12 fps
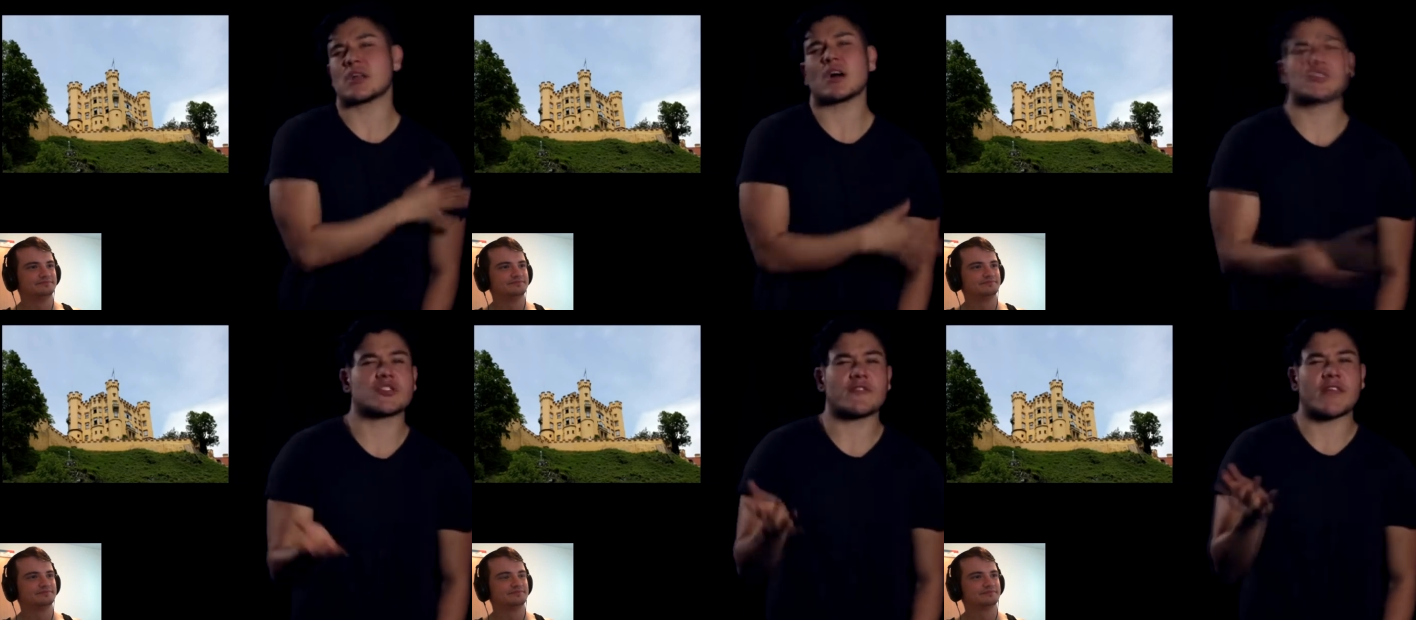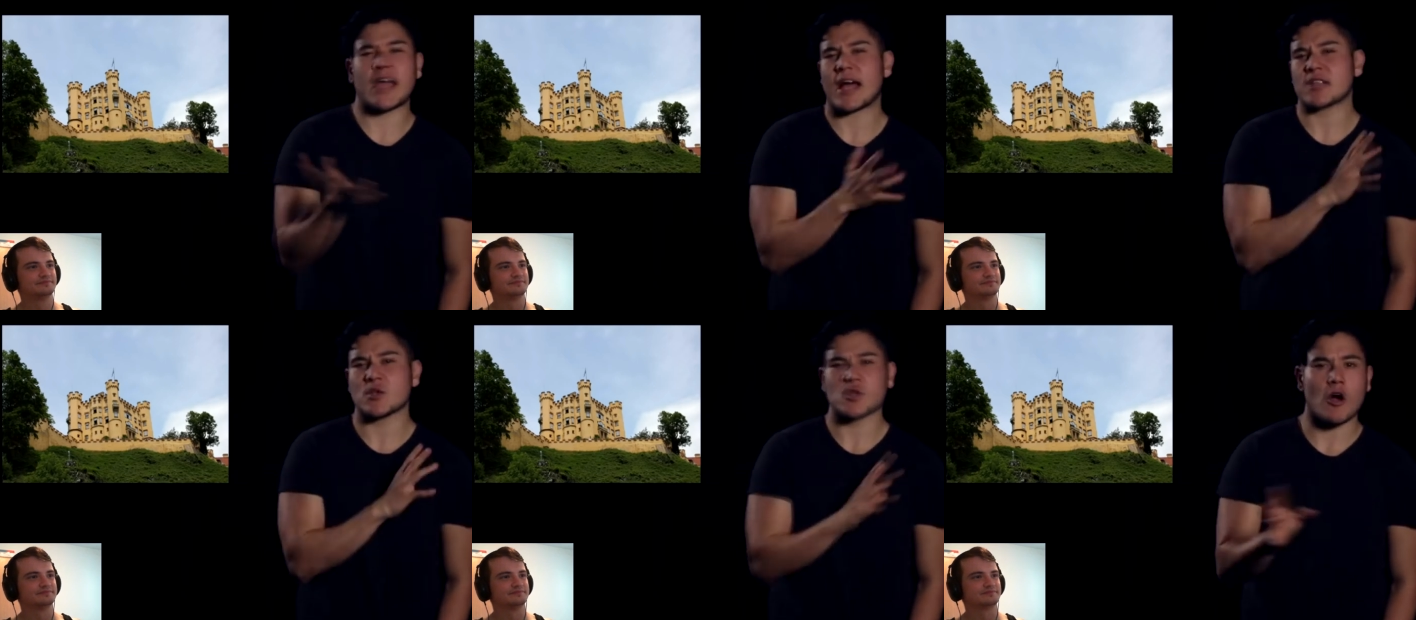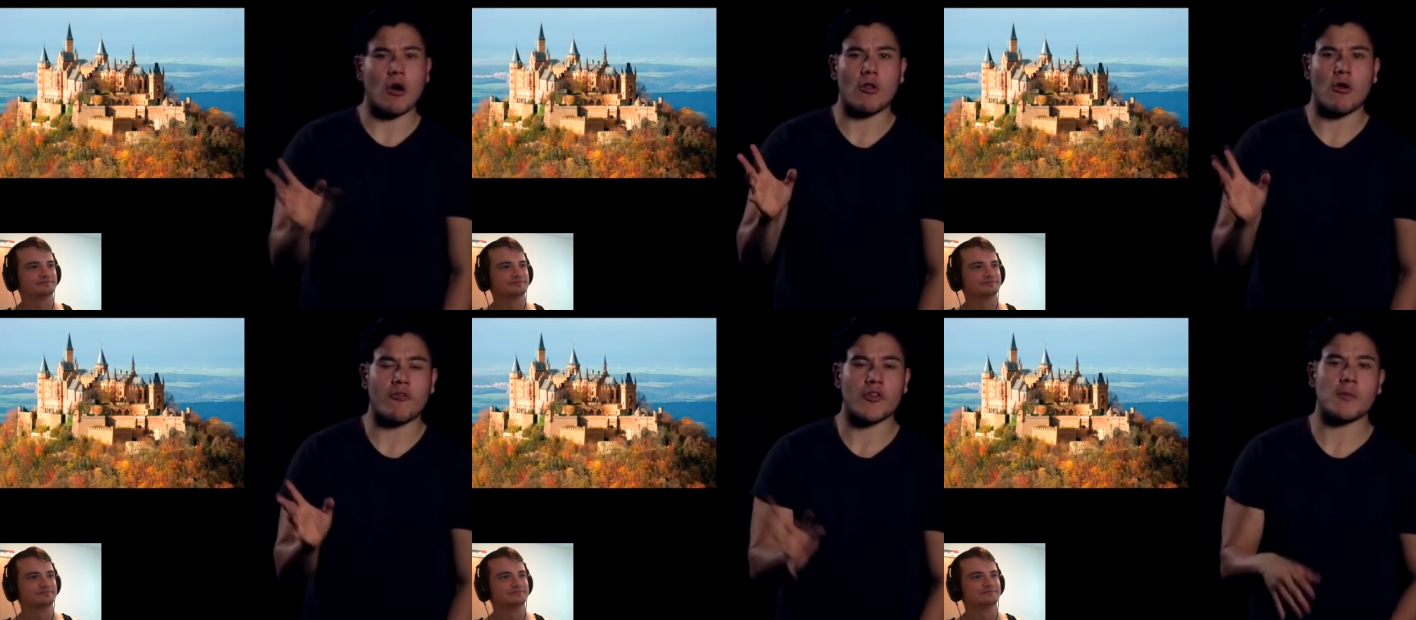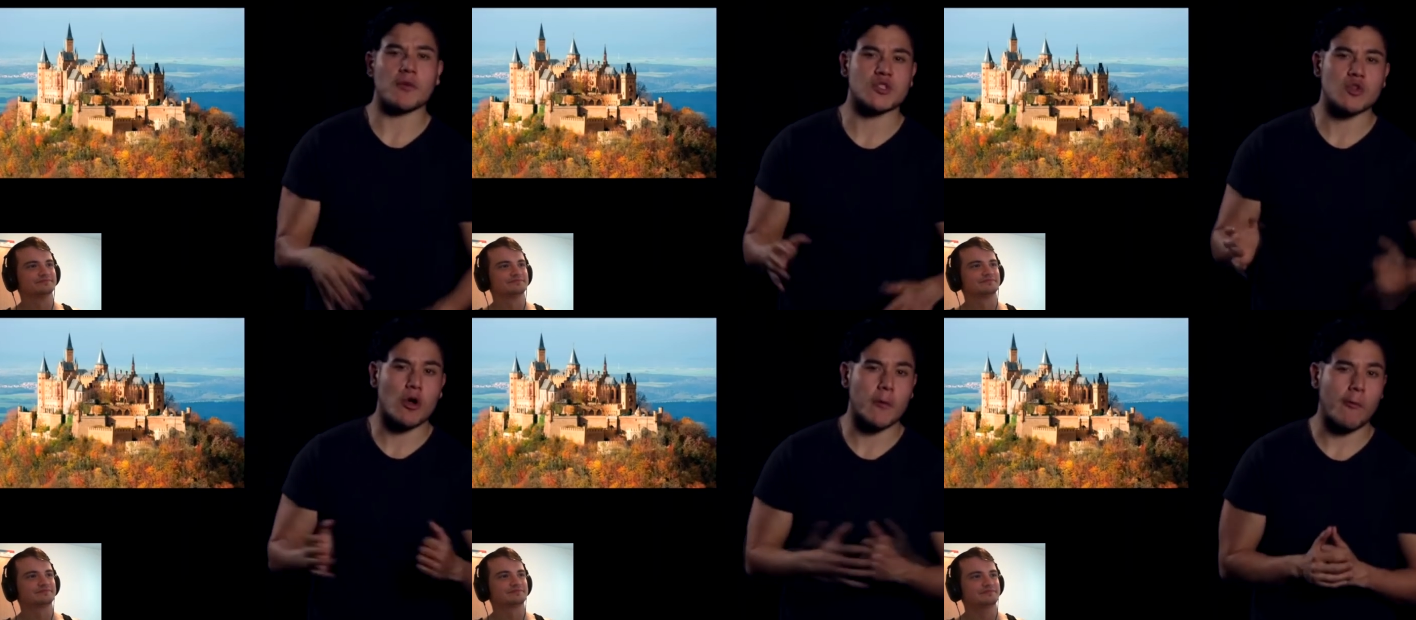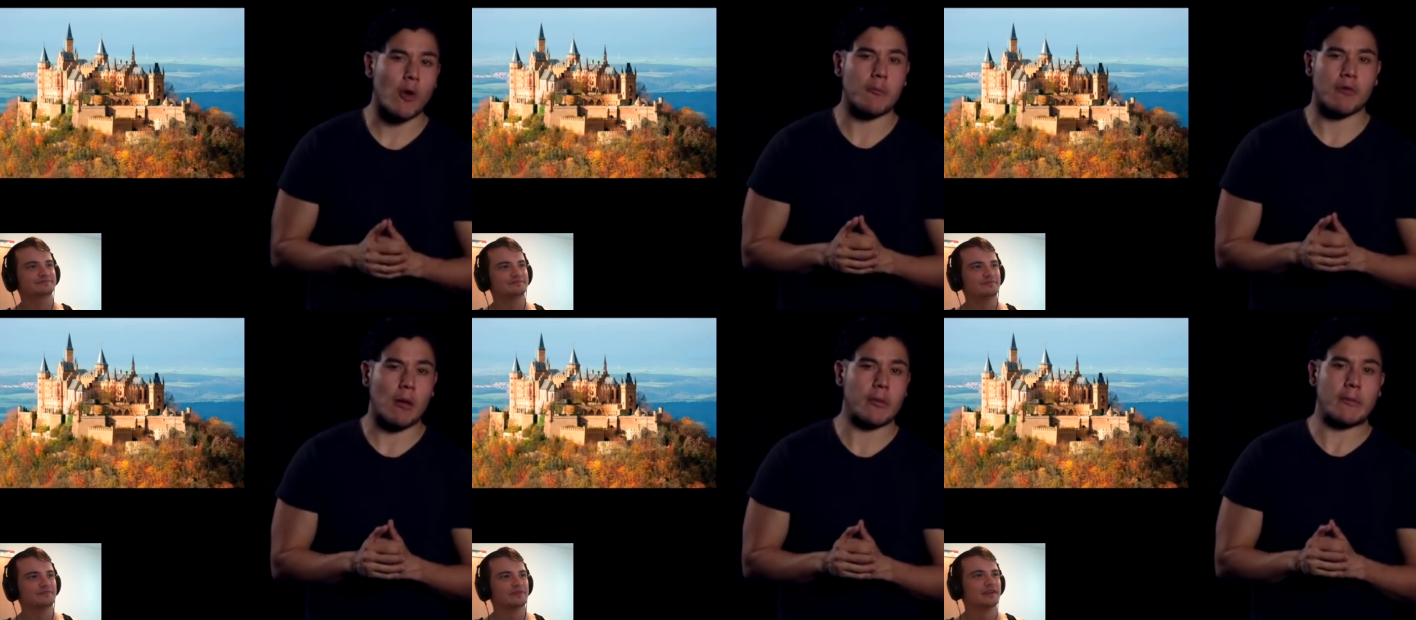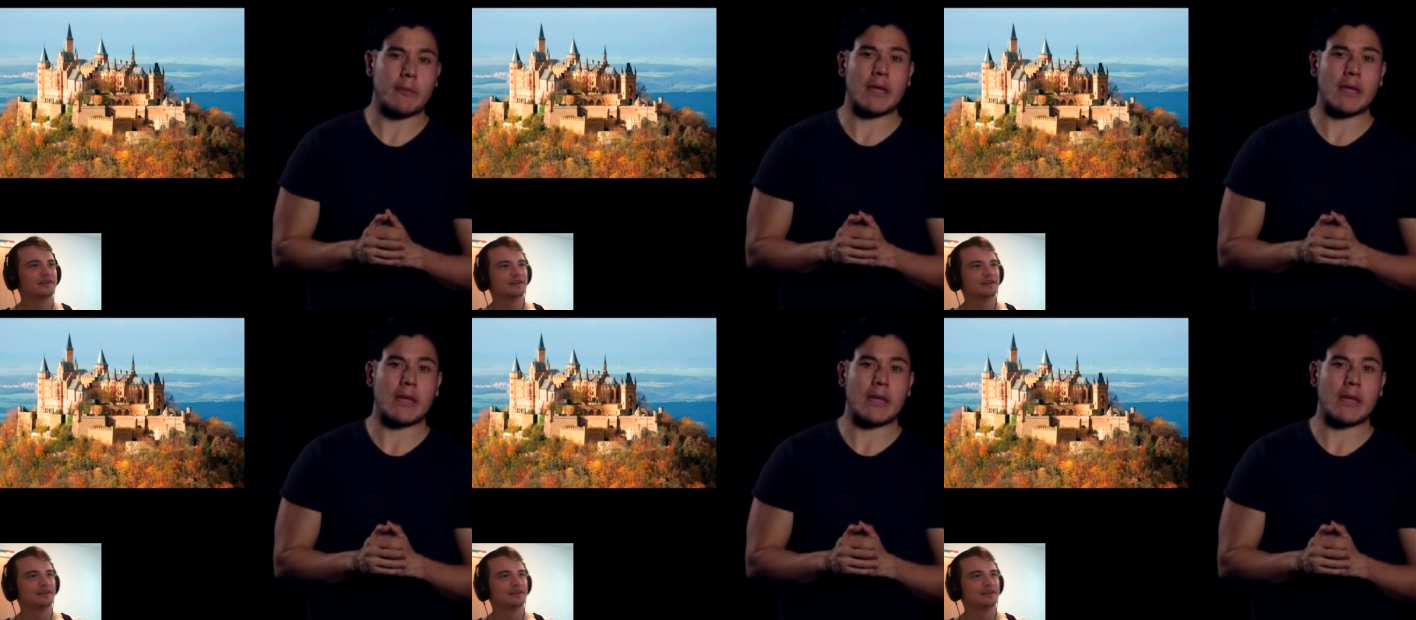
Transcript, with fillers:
Speaker 1: and hundreds of castles all over. The most notable one probably